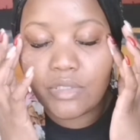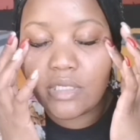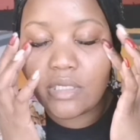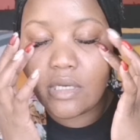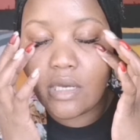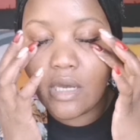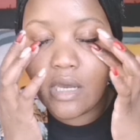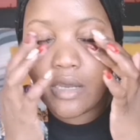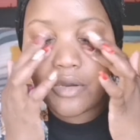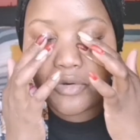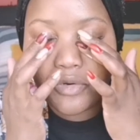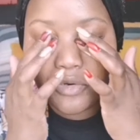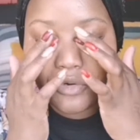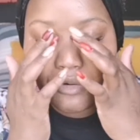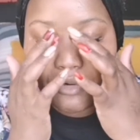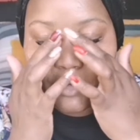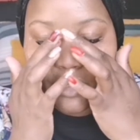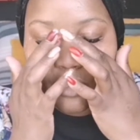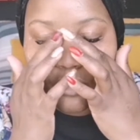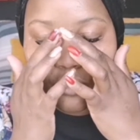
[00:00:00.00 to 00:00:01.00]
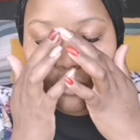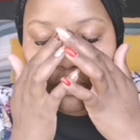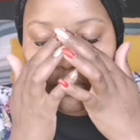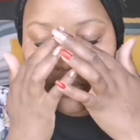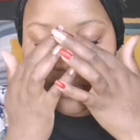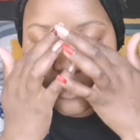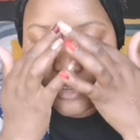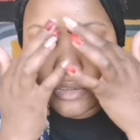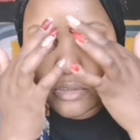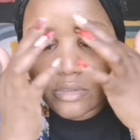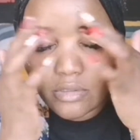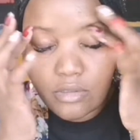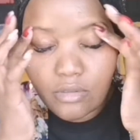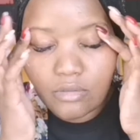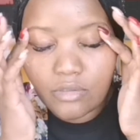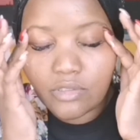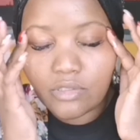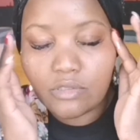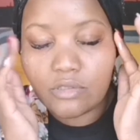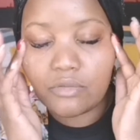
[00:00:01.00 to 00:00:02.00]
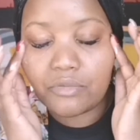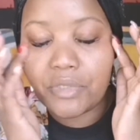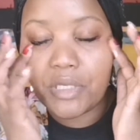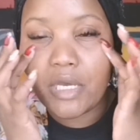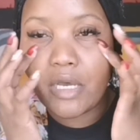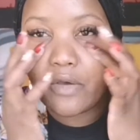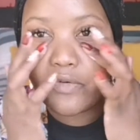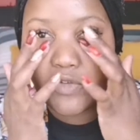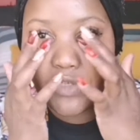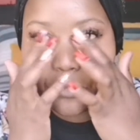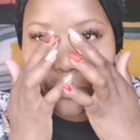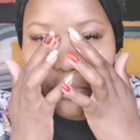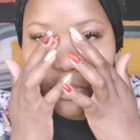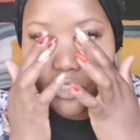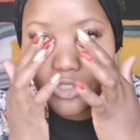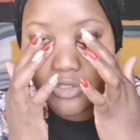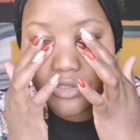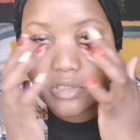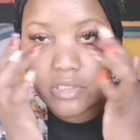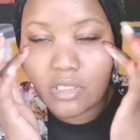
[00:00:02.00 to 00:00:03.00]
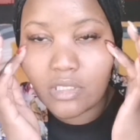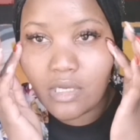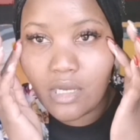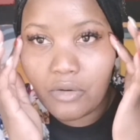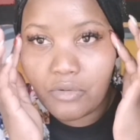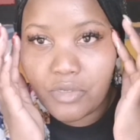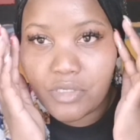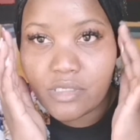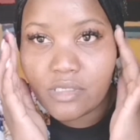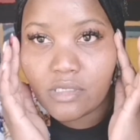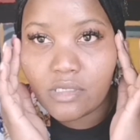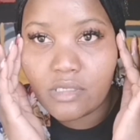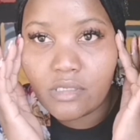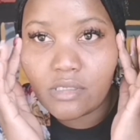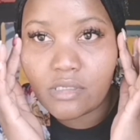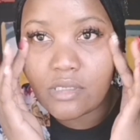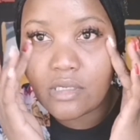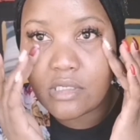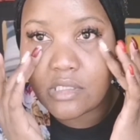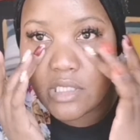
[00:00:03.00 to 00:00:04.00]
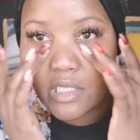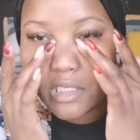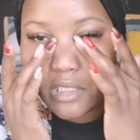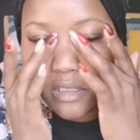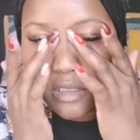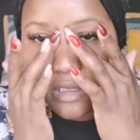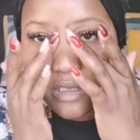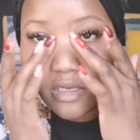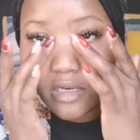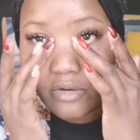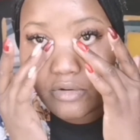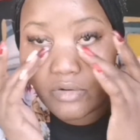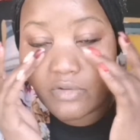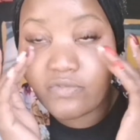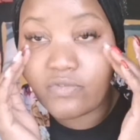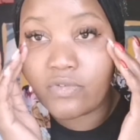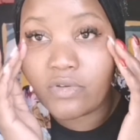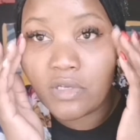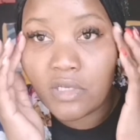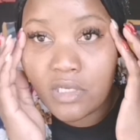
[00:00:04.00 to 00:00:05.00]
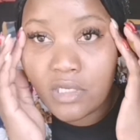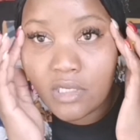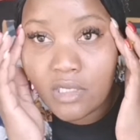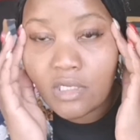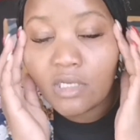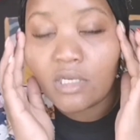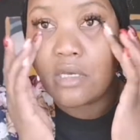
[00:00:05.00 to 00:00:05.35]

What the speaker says: We are growing older, you know, so we have to make sure that our skins are taken care of.